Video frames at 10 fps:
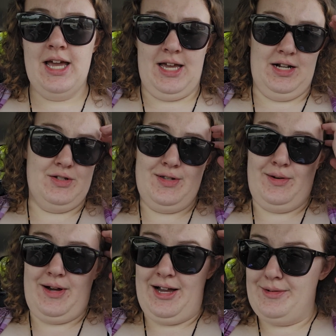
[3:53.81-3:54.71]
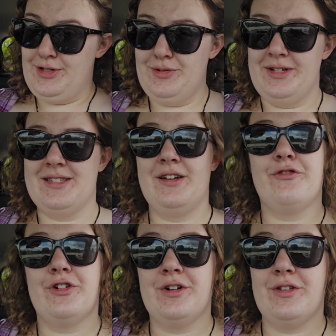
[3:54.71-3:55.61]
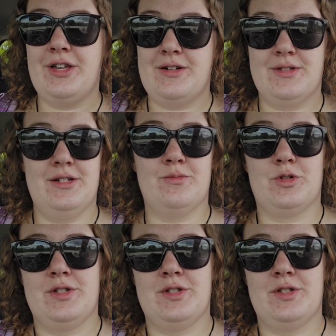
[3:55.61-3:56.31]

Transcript: And also, I was doing stuff for 1,000